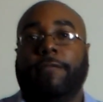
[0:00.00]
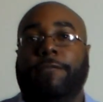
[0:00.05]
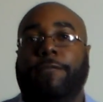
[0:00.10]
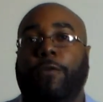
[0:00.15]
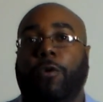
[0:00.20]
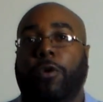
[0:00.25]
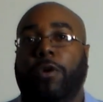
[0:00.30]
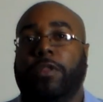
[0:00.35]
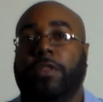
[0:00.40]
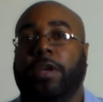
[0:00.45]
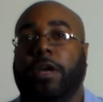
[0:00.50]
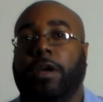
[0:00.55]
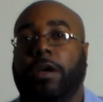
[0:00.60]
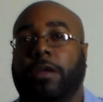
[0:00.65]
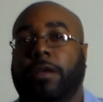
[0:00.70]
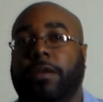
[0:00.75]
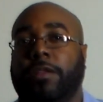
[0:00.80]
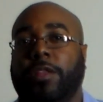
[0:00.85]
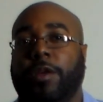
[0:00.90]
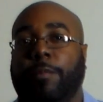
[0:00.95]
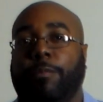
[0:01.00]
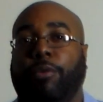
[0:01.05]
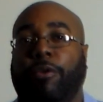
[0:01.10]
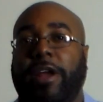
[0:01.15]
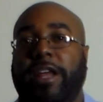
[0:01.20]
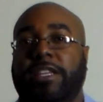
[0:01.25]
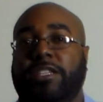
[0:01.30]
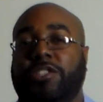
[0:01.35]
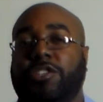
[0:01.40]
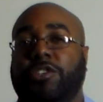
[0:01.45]
for the
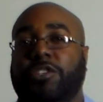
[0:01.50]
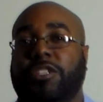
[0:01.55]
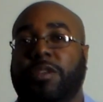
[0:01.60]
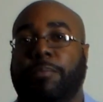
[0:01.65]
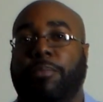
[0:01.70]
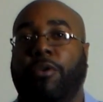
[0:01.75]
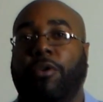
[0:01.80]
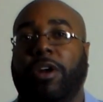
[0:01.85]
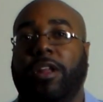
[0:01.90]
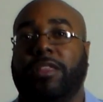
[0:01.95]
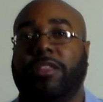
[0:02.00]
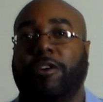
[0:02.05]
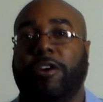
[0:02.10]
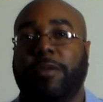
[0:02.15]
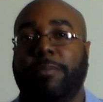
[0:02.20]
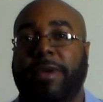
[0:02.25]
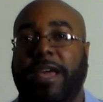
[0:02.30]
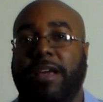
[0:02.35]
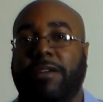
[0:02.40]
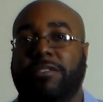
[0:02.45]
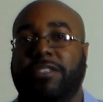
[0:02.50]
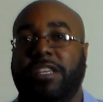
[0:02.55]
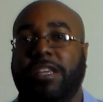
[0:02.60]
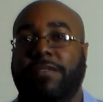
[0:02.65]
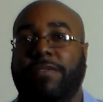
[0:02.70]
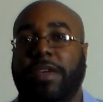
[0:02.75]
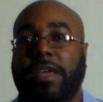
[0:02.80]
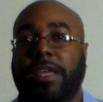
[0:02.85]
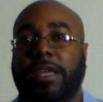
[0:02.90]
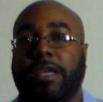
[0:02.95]
brace to support a 30-pound
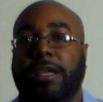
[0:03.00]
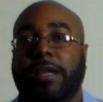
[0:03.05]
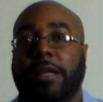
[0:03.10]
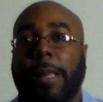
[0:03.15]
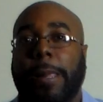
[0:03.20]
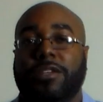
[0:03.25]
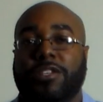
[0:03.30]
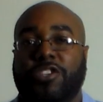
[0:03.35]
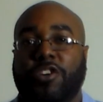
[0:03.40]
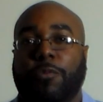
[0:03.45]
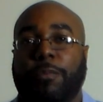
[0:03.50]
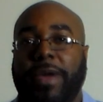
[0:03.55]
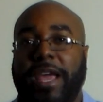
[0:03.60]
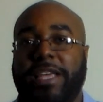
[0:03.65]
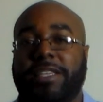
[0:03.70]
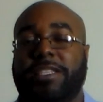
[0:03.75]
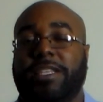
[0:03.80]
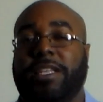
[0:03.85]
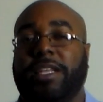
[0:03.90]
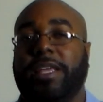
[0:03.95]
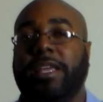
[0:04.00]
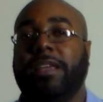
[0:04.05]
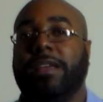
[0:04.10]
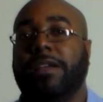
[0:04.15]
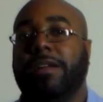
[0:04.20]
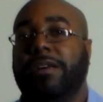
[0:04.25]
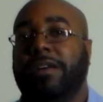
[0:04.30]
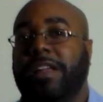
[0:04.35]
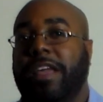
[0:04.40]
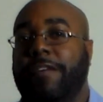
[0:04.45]
TV. So basically,
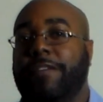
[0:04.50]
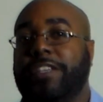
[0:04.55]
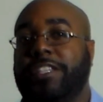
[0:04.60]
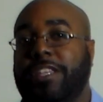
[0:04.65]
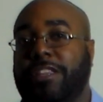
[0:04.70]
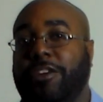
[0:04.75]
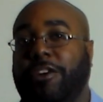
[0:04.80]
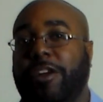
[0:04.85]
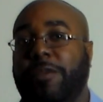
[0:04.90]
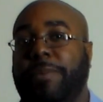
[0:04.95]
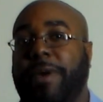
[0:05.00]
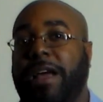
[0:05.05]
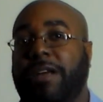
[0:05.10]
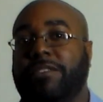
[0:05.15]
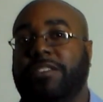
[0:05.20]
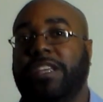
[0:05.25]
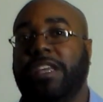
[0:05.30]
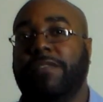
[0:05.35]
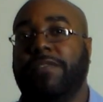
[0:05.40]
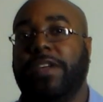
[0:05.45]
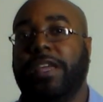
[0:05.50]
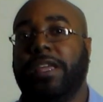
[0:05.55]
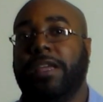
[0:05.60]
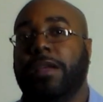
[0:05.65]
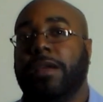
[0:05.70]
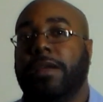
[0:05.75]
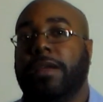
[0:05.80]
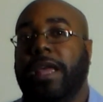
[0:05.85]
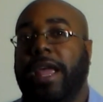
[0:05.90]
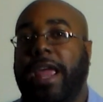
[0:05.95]
if it's a 30-pound
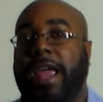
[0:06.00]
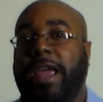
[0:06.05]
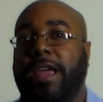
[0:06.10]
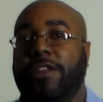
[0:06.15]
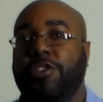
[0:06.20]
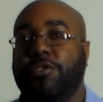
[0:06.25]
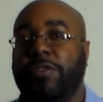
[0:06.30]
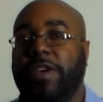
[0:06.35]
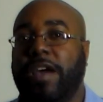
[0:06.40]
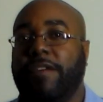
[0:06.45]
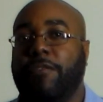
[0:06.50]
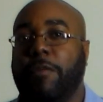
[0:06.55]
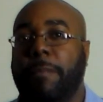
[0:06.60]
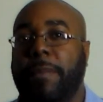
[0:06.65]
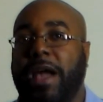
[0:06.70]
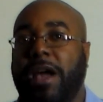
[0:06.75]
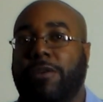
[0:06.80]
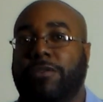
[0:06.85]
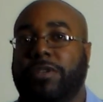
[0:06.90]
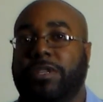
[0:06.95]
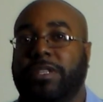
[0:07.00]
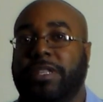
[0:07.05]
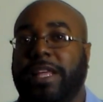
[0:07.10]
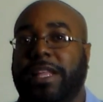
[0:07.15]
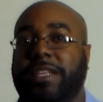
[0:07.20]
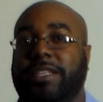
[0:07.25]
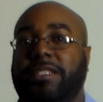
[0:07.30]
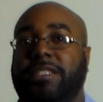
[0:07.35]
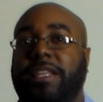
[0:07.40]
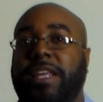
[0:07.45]
TV and you have a mount
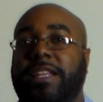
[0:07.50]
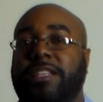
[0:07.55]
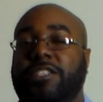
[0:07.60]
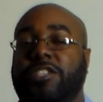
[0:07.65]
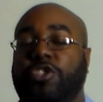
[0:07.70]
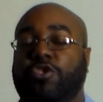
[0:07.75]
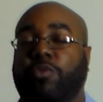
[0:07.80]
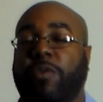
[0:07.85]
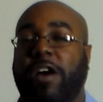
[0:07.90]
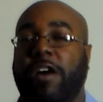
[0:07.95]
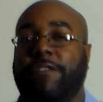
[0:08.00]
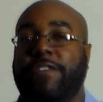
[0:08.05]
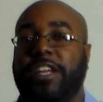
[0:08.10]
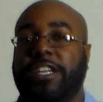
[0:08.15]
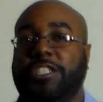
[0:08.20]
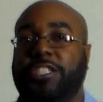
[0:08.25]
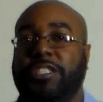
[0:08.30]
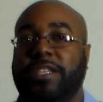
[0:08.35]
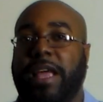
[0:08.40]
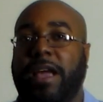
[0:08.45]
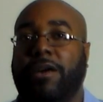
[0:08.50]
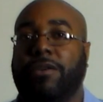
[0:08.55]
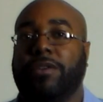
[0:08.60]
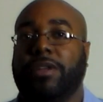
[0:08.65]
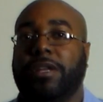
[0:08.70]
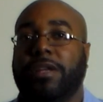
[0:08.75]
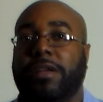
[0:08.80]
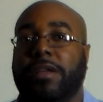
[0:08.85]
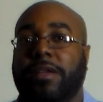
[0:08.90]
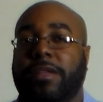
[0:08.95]
that extends 12 inches out,
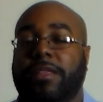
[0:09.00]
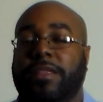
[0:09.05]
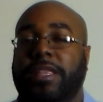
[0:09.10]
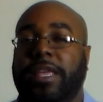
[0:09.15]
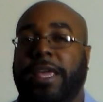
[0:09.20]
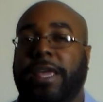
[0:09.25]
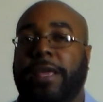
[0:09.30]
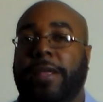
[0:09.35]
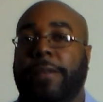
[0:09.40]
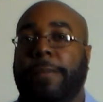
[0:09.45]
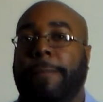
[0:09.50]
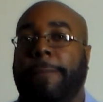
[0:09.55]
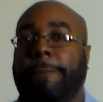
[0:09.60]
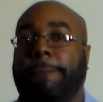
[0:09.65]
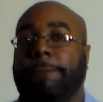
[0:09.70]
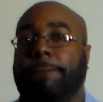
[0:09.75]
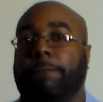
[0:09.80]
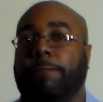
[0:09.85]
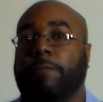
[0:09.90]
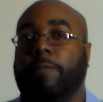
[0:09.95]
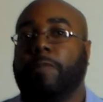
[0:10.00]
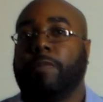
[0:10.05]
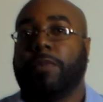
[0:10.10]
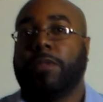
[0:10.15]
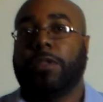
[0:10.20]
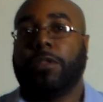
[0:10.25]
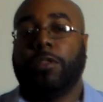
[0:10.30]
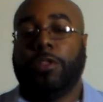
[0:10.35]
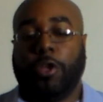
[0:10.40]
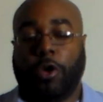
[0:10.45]
then
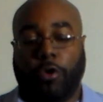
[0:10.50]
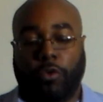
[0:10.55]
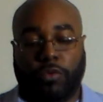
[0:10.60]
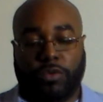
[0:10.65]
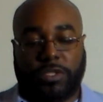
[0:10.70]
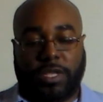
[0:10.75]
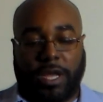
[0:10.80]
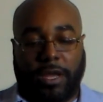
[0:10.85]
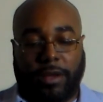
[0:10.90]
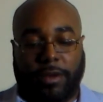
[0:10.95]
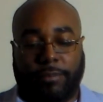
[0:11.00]
those